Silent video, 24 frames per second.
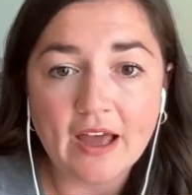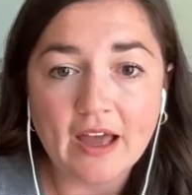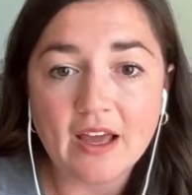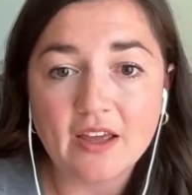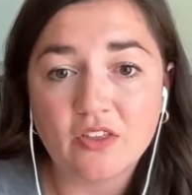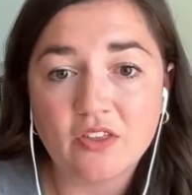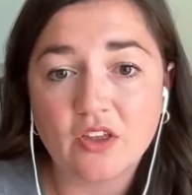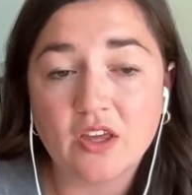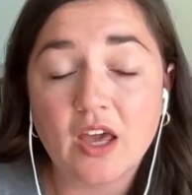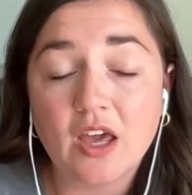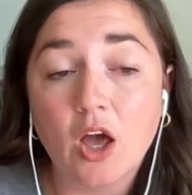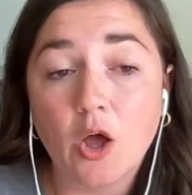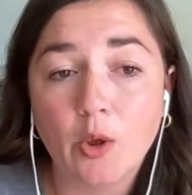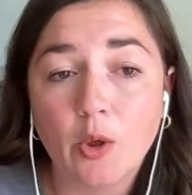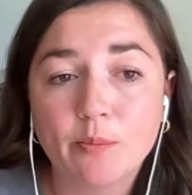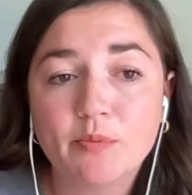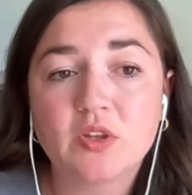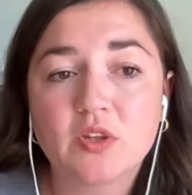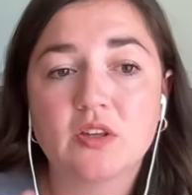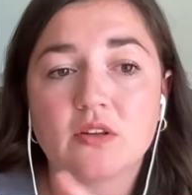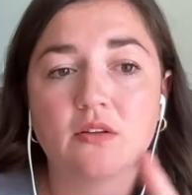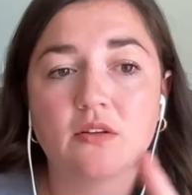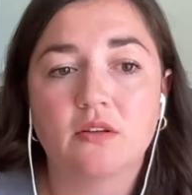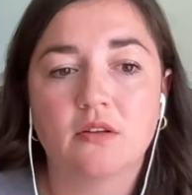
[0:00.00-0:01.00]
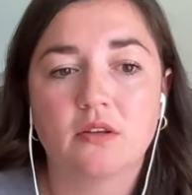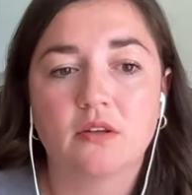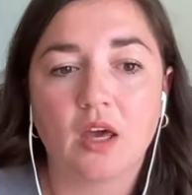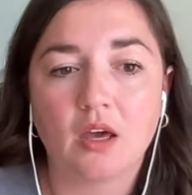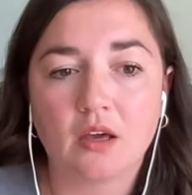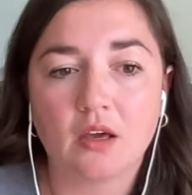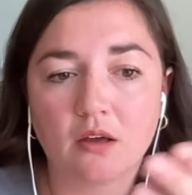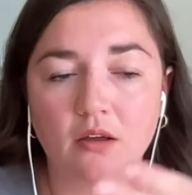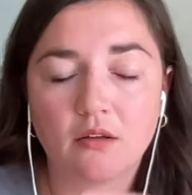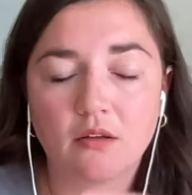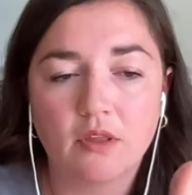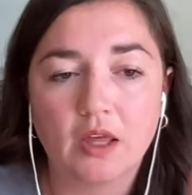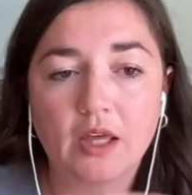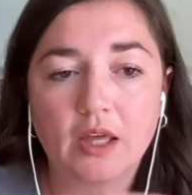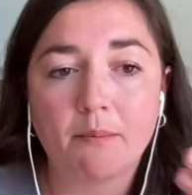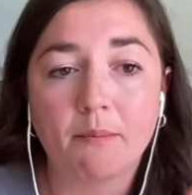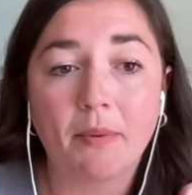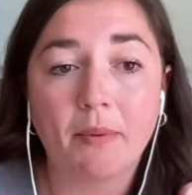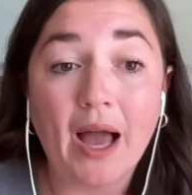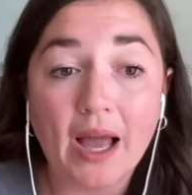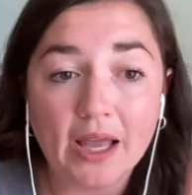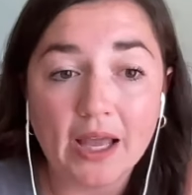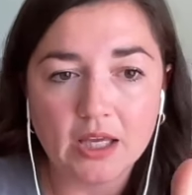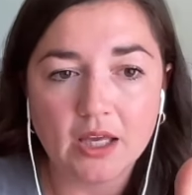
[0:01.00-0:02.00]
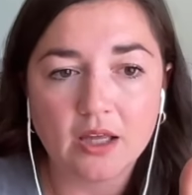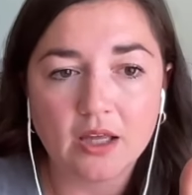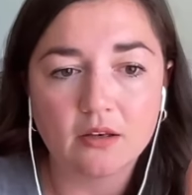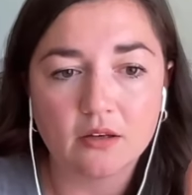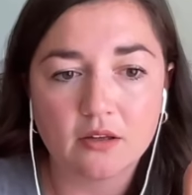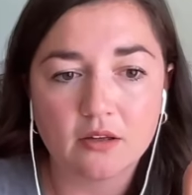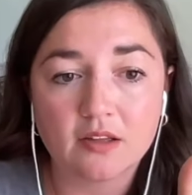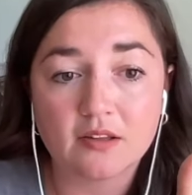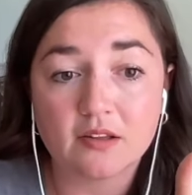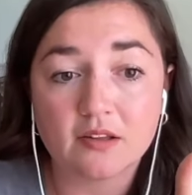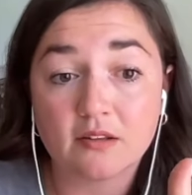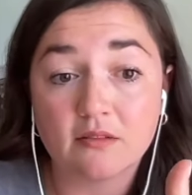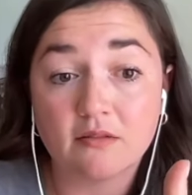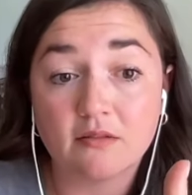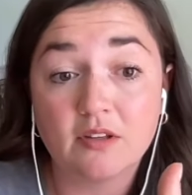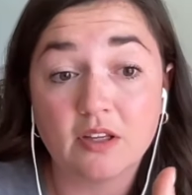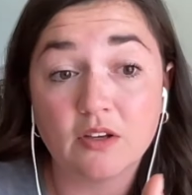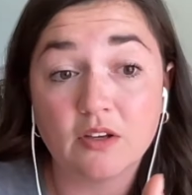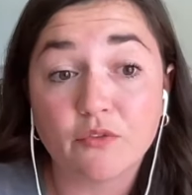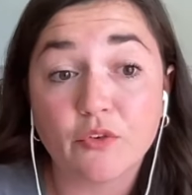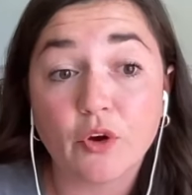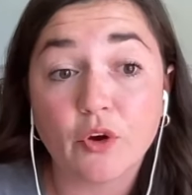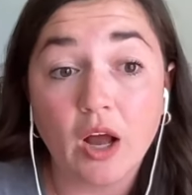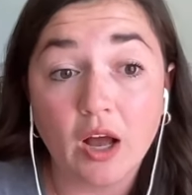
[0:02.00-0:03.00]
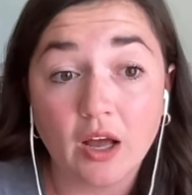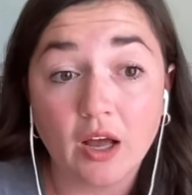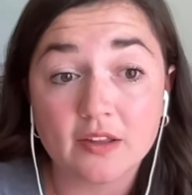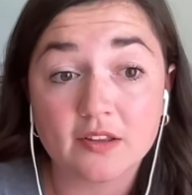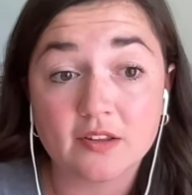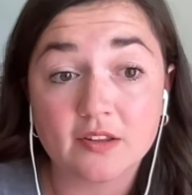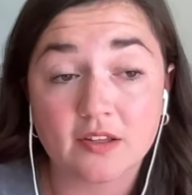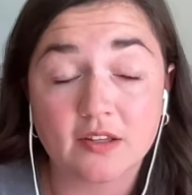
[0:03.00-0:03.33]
I think, helps get like buy-in, because it did for us.